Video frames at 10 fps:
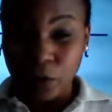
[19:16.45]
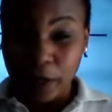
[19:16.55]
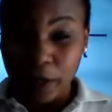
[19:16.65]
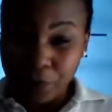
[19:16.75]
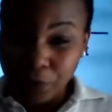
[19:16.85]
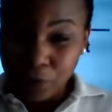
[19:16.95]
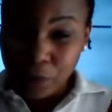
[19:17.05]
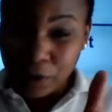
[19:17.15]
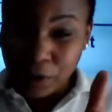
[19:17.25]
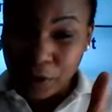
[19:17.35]
So if
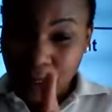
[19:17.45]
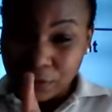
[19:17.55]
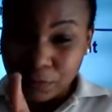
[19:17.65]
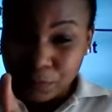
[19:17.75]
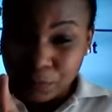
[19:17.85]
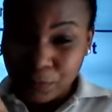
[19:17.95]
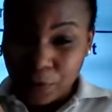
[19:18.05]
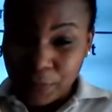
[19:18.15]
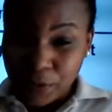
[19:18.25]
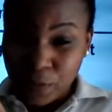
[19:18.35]
you were not
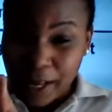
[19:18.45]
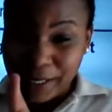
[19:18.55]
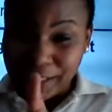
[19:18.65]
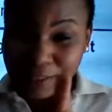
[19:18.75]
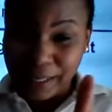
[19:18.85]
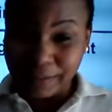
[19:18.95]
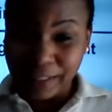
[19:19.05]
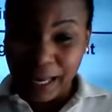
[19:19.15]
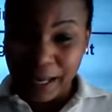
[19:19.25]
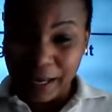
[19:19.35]
performing well in that
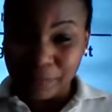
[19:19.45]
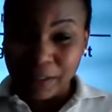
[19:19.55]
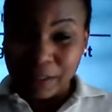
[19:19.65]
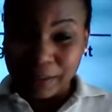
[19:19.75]
time,